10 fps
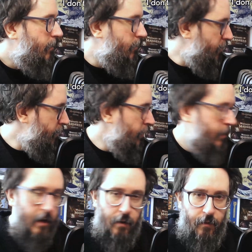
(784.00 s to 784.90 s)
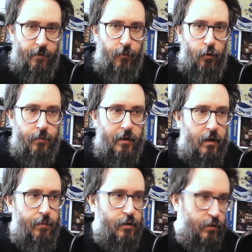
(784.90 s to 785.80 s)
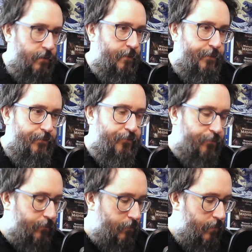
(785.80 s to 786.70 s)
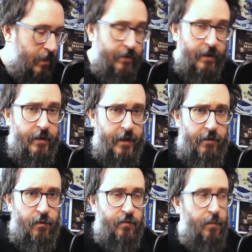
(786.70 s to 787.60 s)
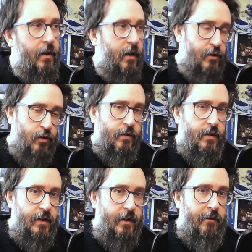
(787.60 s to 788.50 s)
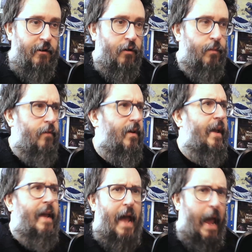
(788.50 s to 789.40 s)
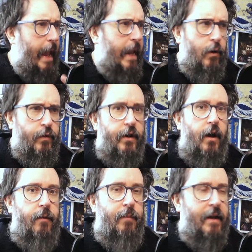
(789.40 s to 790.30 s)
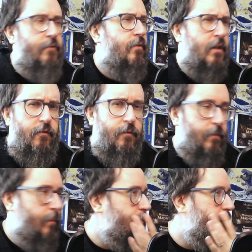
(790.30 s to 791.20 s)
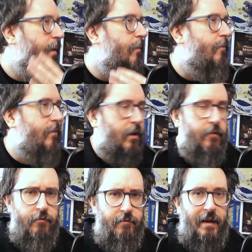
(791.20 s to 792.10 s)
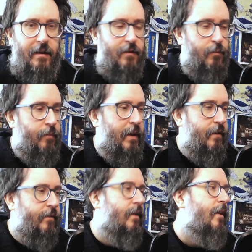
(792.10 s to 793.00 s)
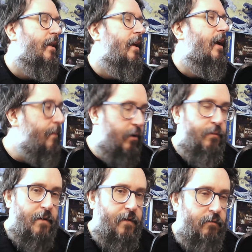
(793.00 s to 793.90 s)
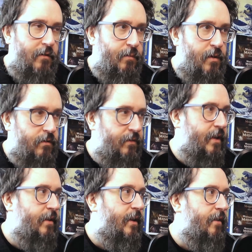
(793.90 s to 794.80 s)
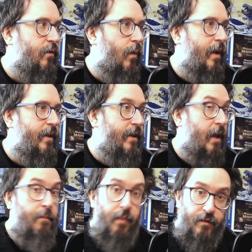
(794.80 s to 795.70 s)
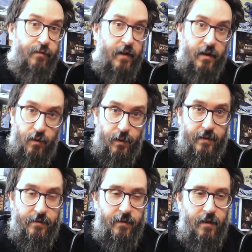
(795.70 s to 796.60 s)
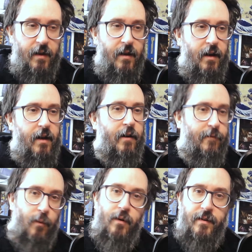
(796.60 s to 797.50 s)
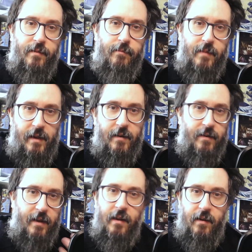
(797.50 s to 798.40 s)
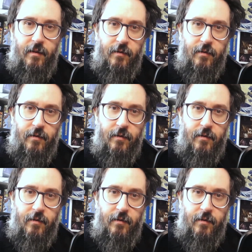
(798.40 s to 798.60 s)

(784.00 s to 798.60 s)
and we formed like a bunch of D&D groups from it, and I joined a D&D group of like 8 or 9 players. It was kind of a ridiculous number of players, but it was my first real experience of D&D. So I did a BuzzFeed quiz of what D&D